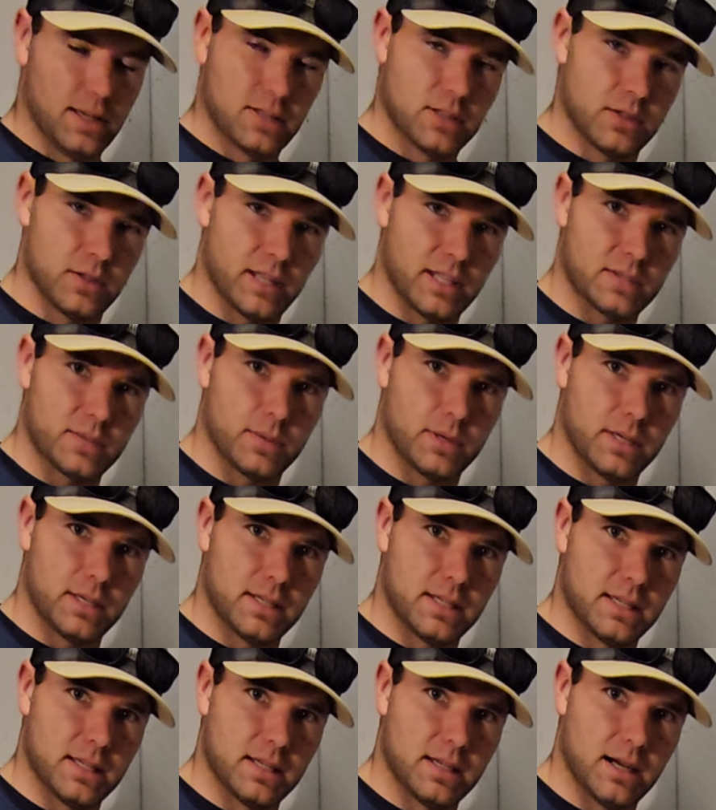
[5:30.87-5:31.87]
So that's what I
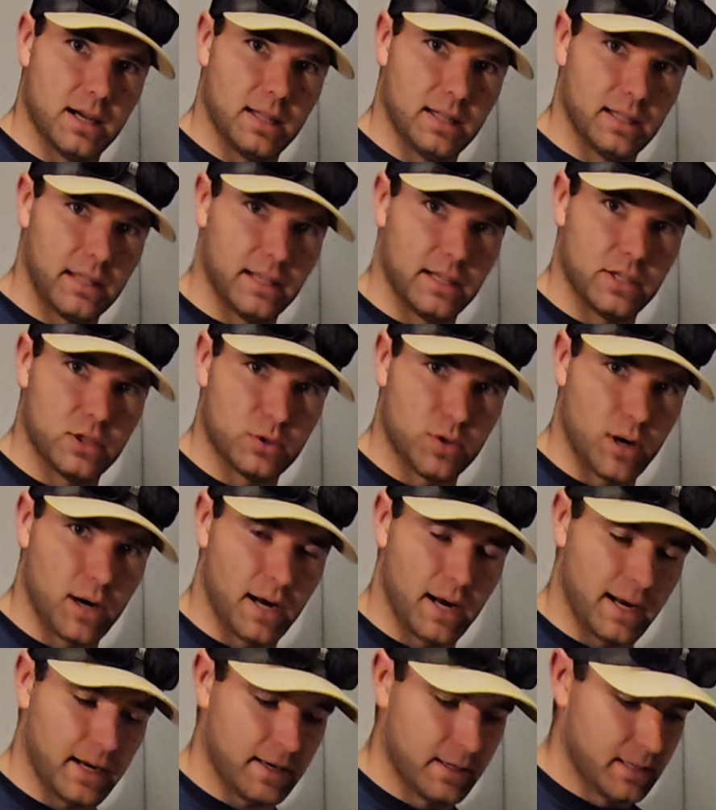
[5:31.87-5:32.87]
did. I let it
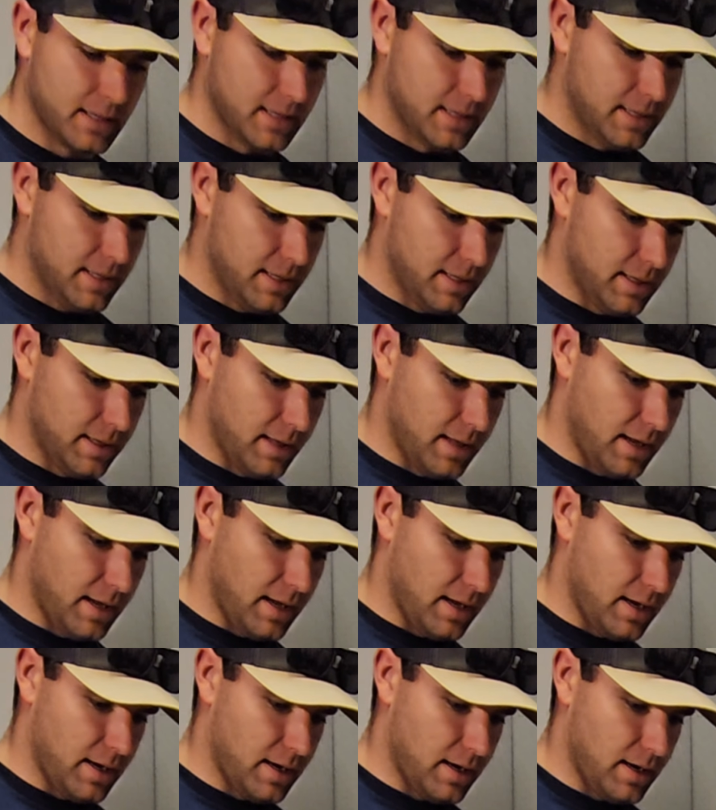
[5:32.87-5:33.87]
dry, and
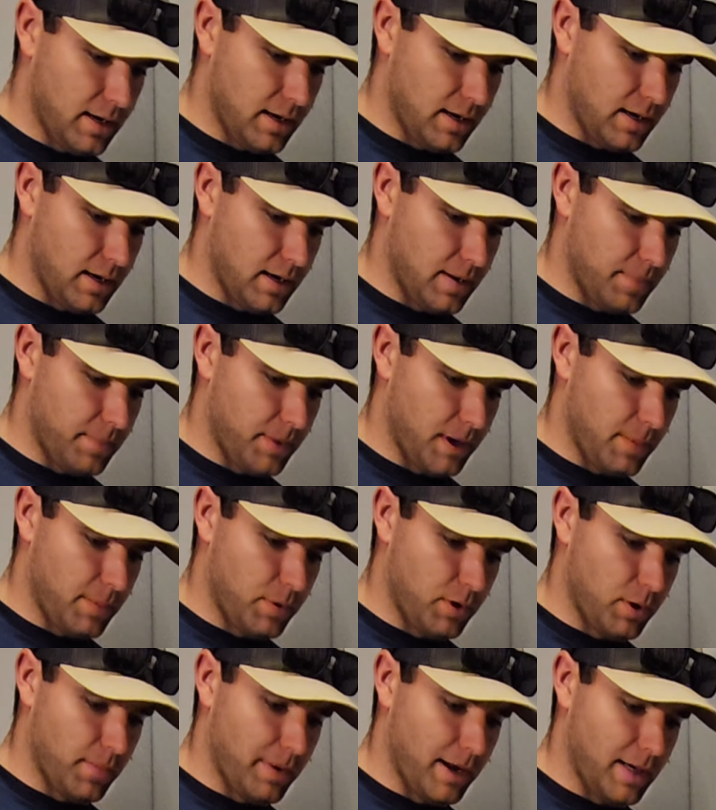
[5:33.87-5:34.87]
then I
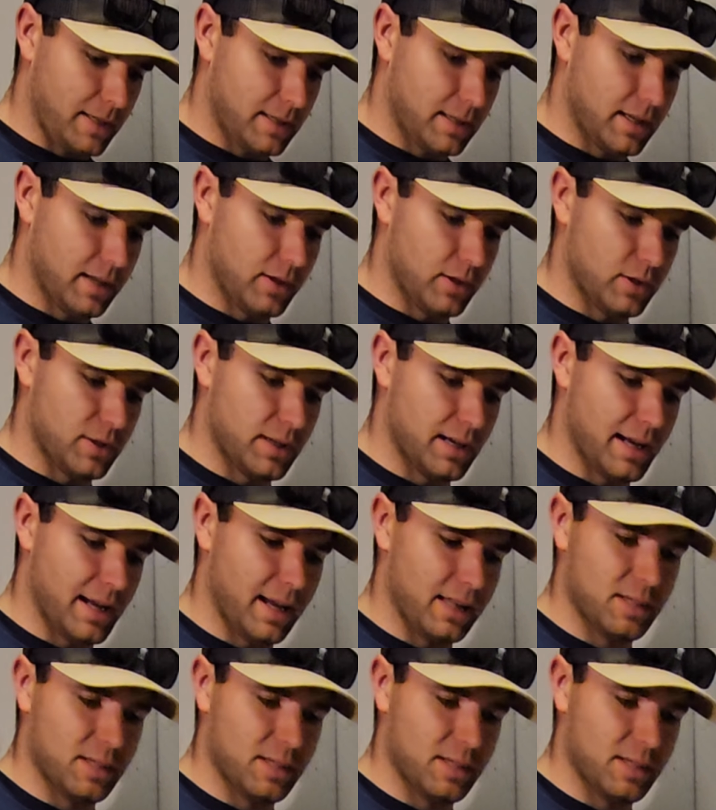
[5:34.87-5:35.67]
put it back together today.